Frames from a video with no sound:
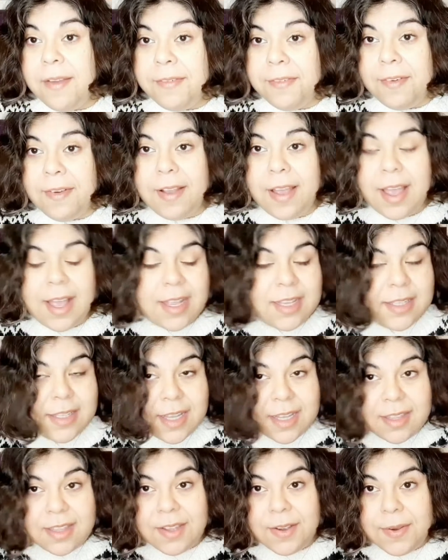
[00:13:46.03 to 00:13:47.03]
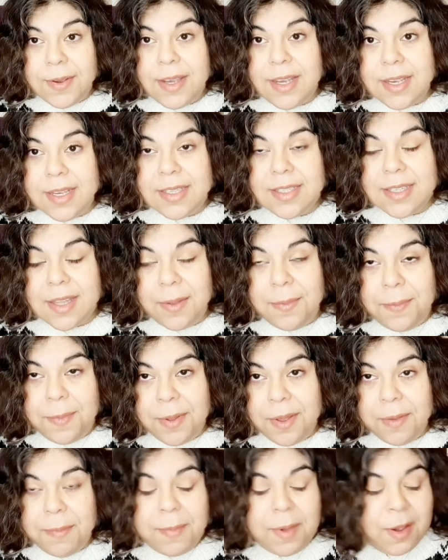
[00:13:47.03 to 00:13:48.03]
I forgot that there is a
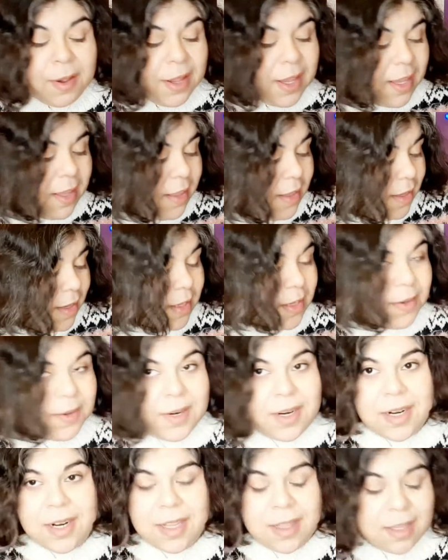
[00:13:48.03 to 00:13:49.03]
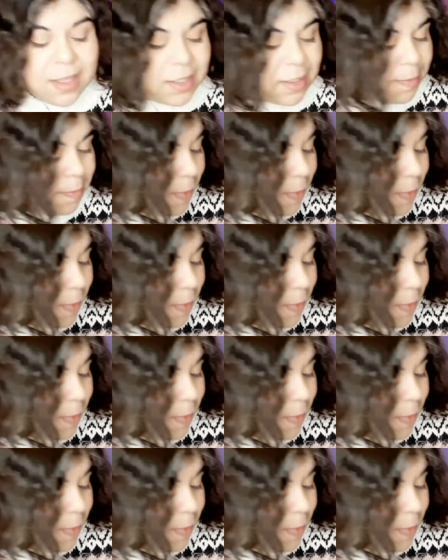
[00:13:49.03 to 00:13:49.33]
bookmark included in